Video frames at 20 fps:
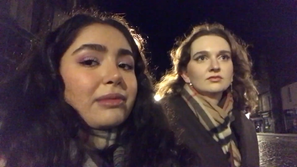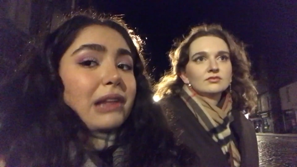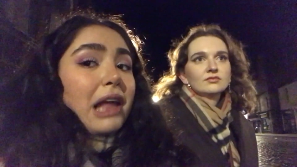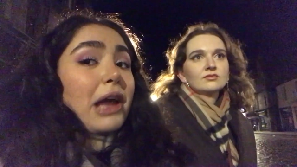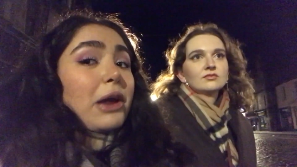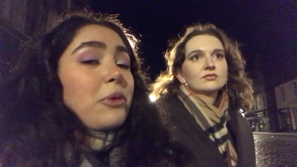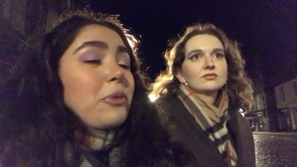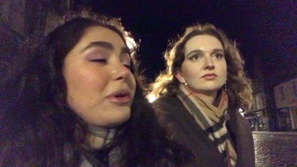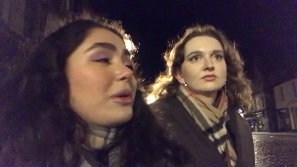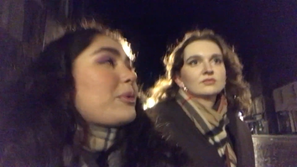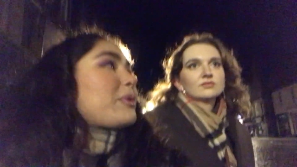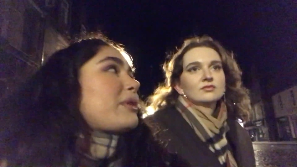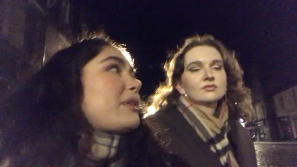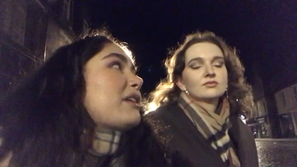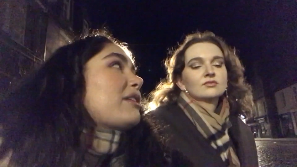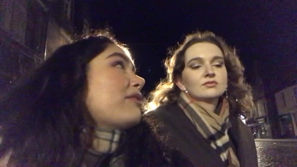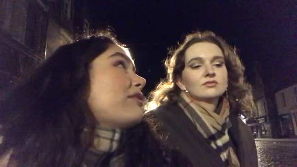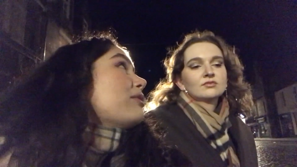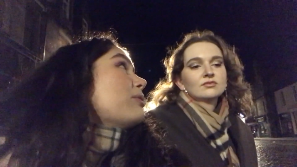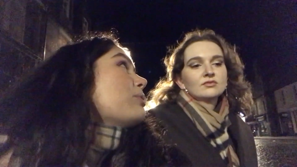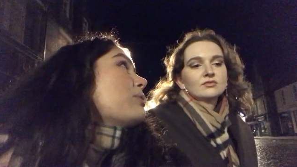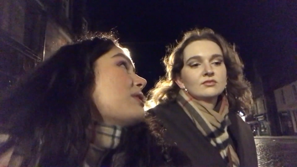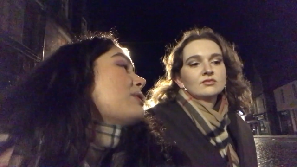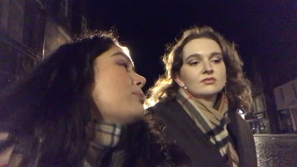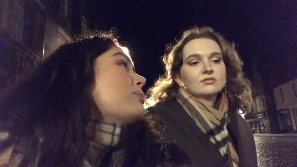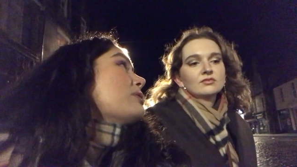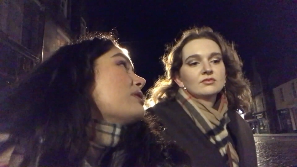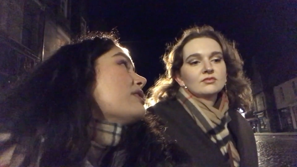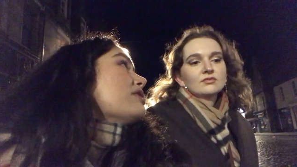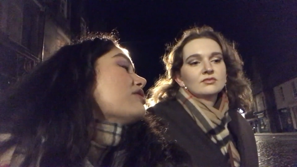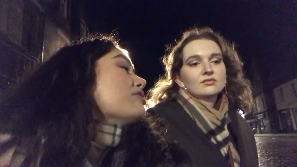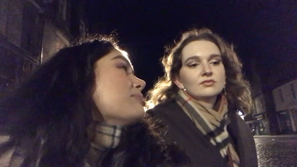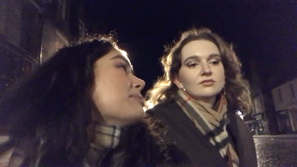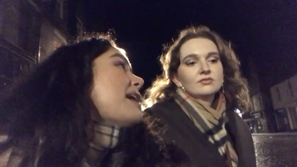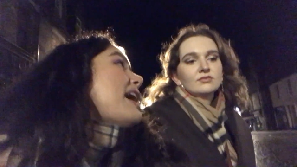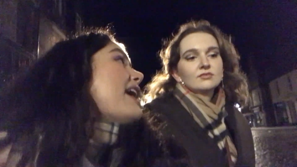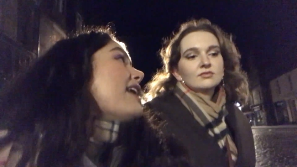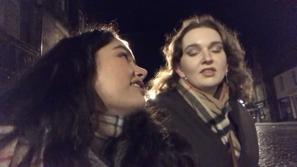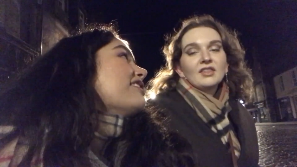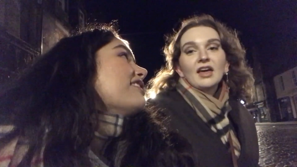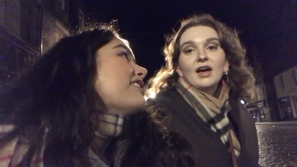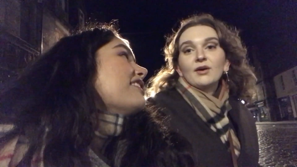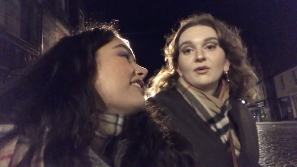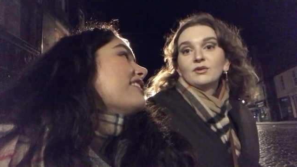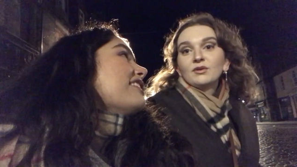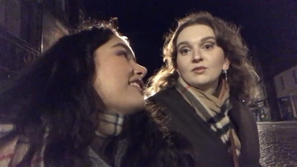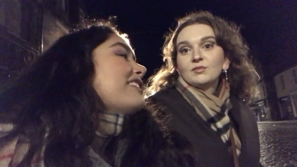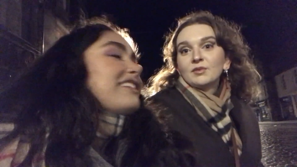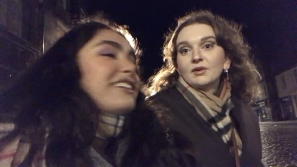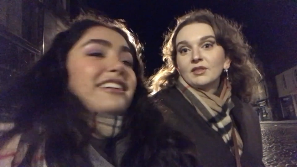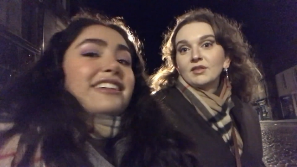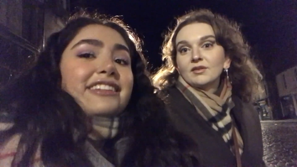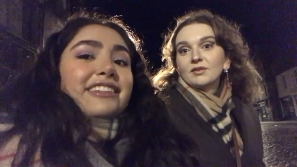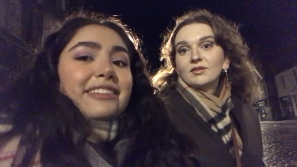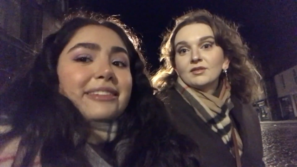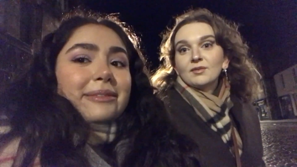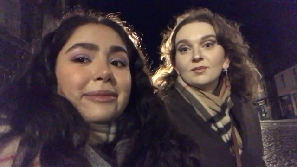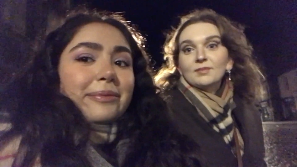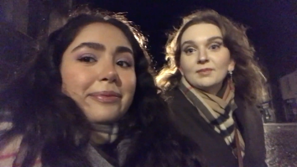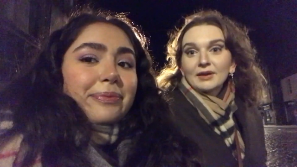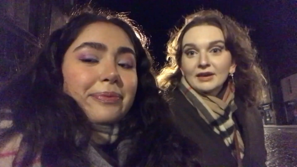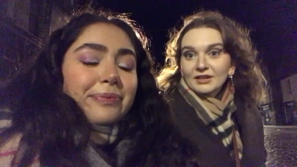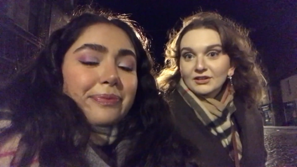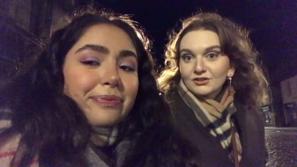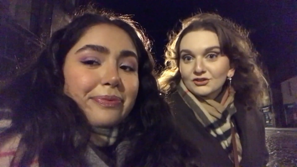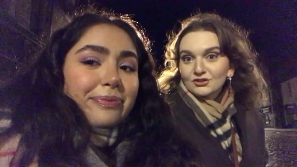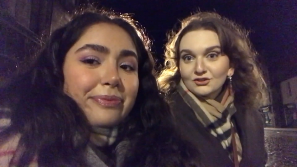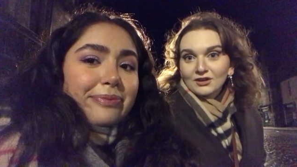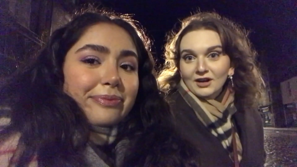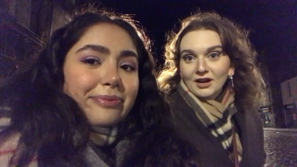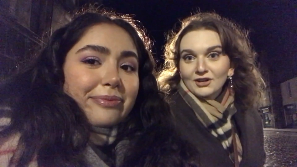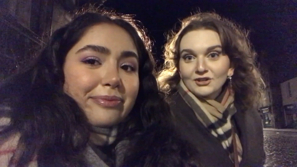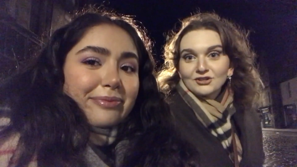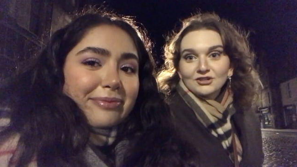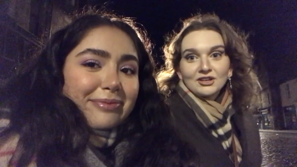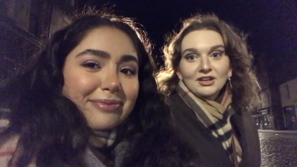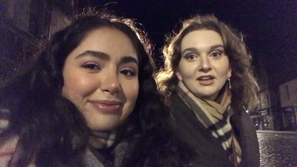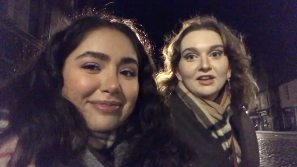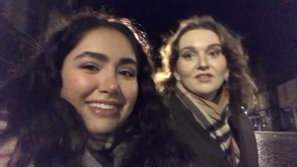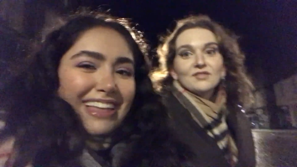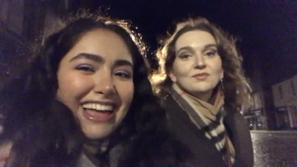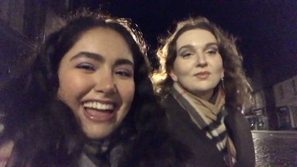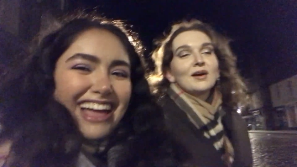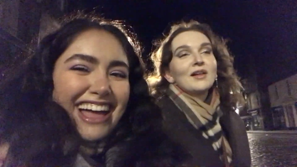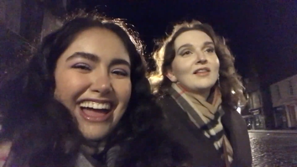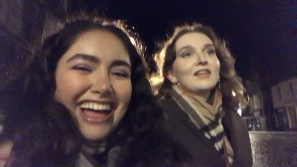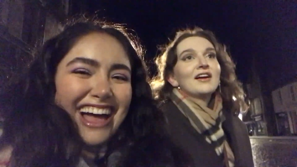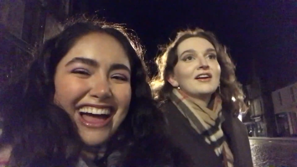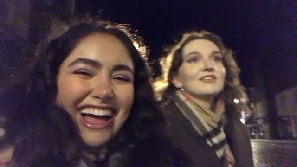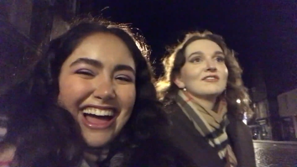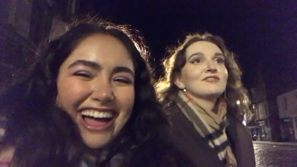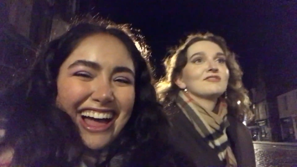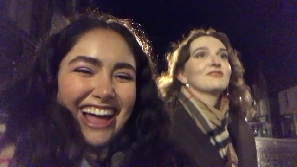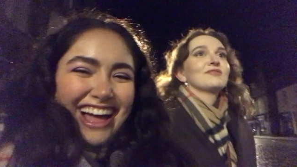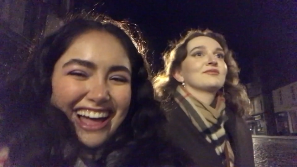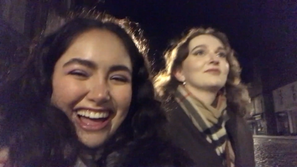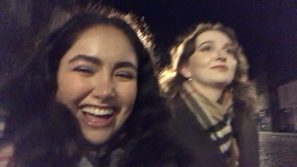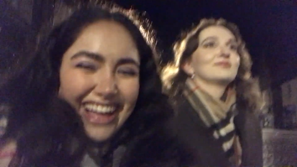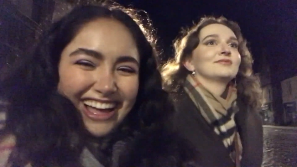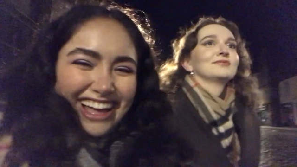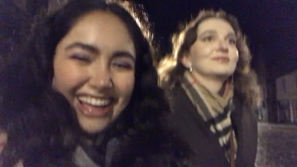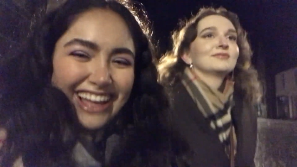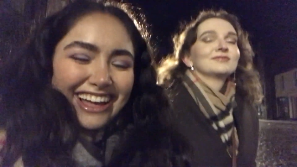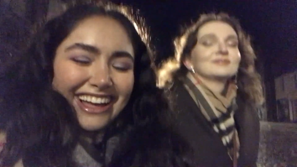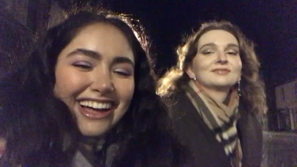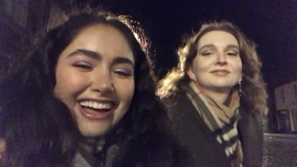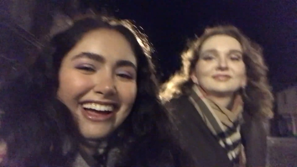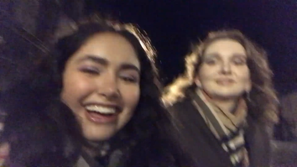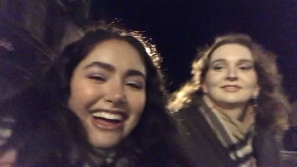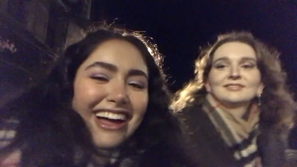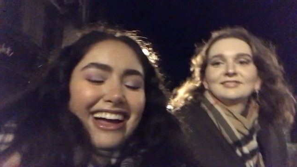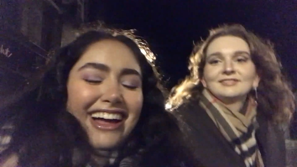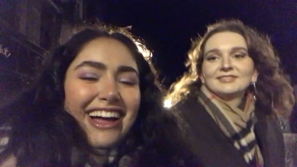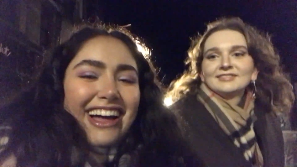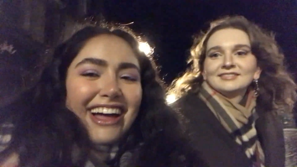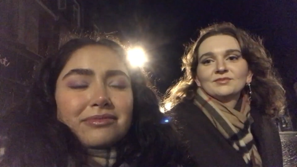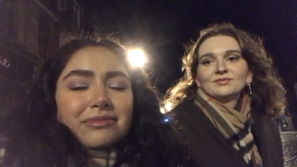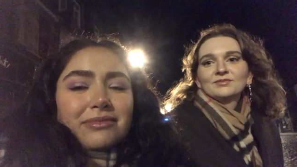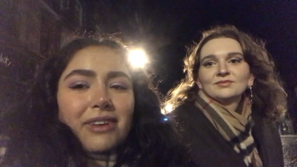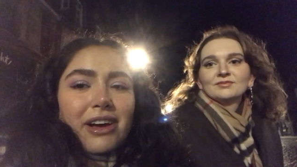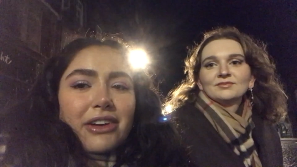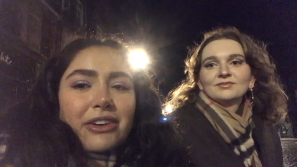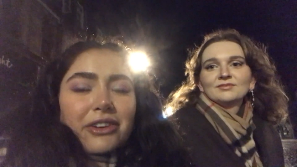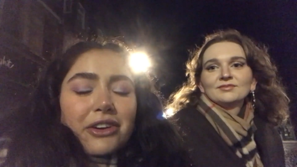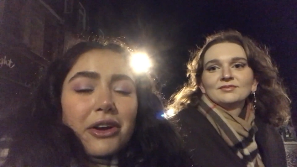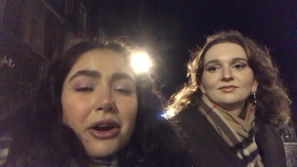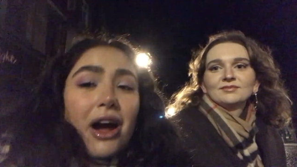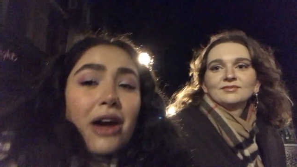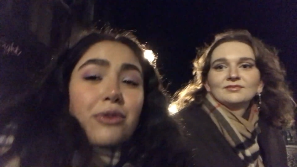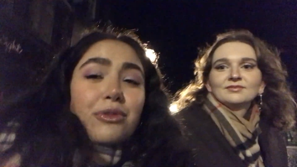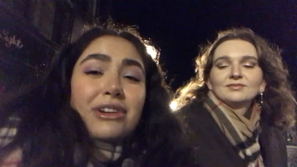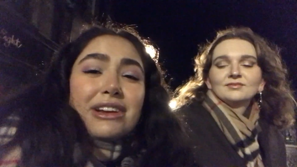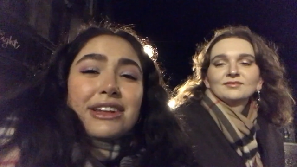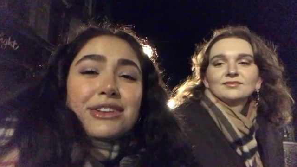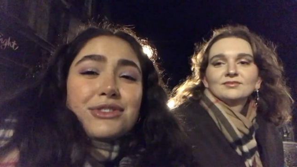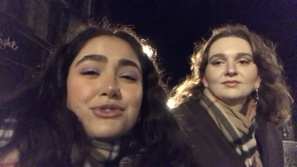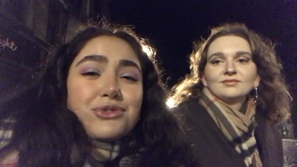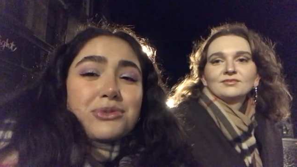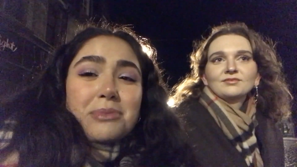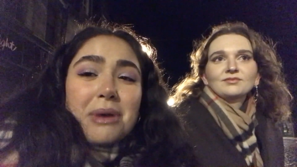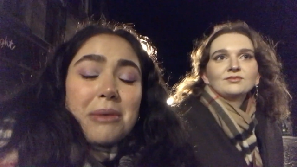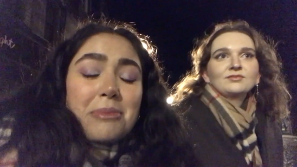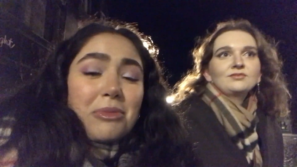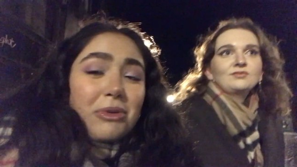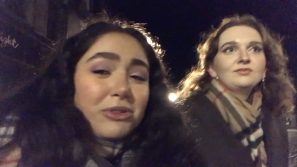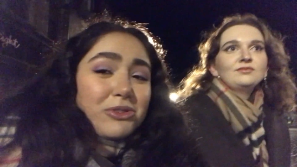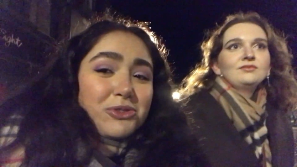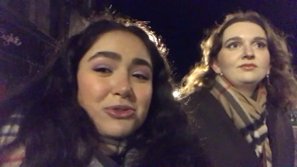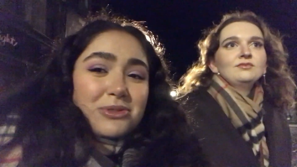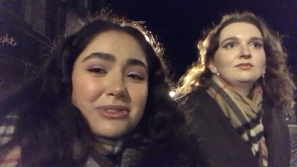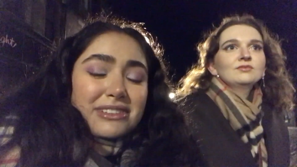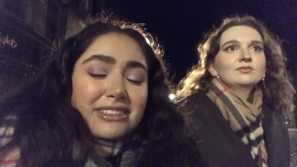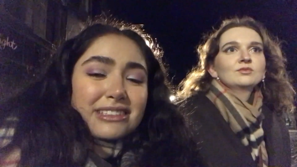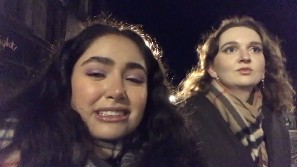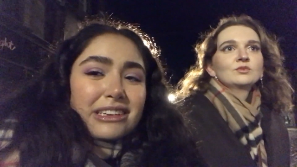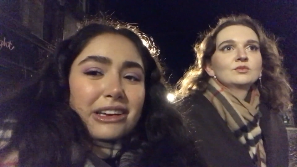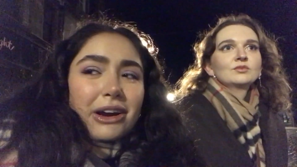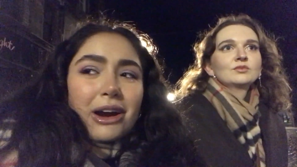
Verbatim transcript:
Speaker 1: Like, we would have, we wouldn't have met.
Speaker 2: That would have been the biggest tragedy of my life.
Speaker 1: I don't know. I really enjoyed my modules this year.